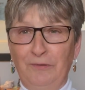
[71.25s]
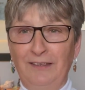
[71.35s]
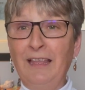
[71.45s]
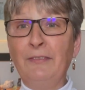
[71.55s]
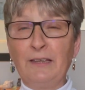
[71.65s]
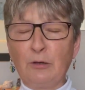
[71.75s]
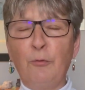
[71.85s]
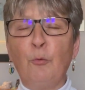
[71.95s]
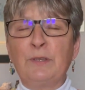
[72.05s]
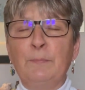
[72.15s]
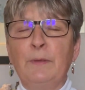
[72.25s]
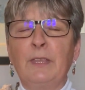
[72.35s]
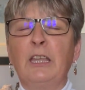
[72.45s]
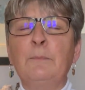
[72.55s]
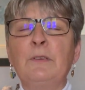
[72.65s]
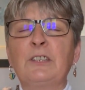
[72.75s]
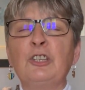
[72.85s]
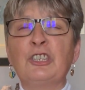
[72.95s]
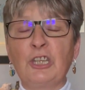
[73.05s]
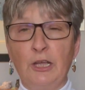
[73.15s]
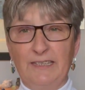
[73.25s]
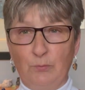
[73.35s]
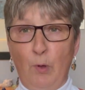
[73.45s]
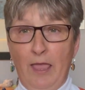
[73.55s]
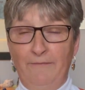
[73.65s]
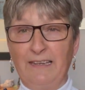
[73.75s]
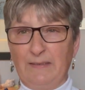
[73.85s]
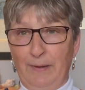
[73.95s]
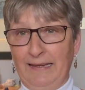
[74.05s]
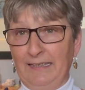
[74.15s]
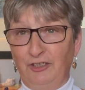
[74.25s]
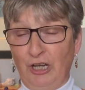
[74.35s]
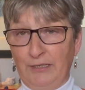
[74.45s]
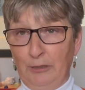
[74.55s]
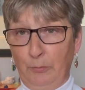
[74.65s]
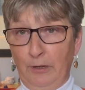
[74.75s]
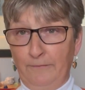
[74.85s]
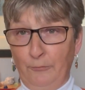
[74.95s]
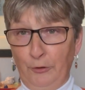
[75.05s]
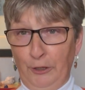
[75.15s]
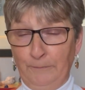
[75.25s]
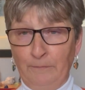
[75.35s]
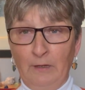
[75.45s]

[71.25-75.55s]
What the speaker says: And that's what I thought was the most concise way of explaining shadow work for you,